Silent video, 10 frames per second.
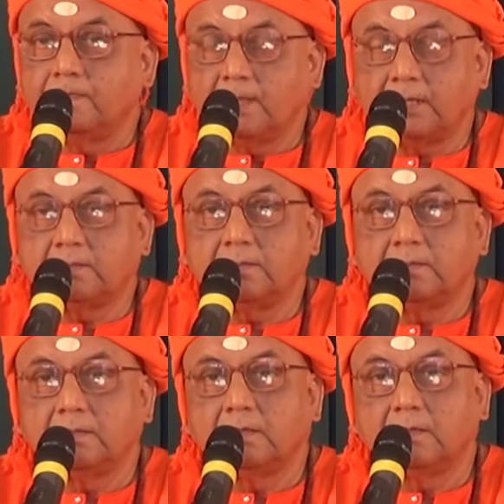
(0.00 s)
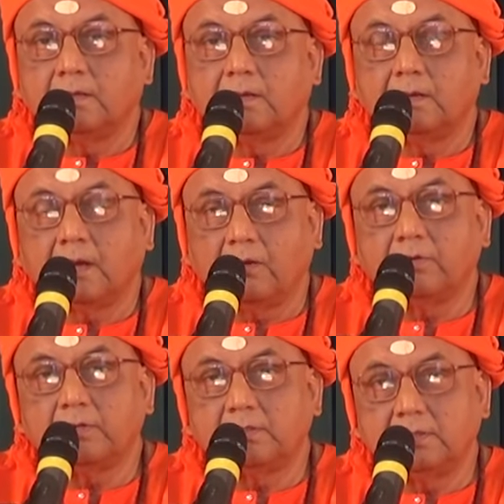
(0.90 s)
That
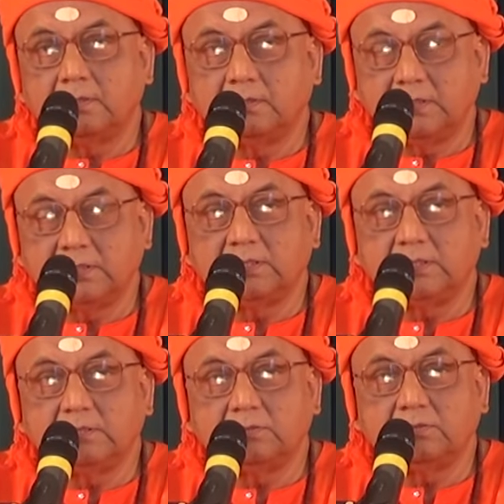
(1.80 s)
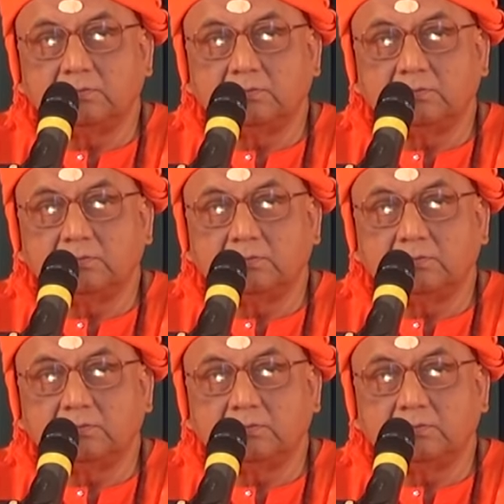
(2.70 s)
our rishis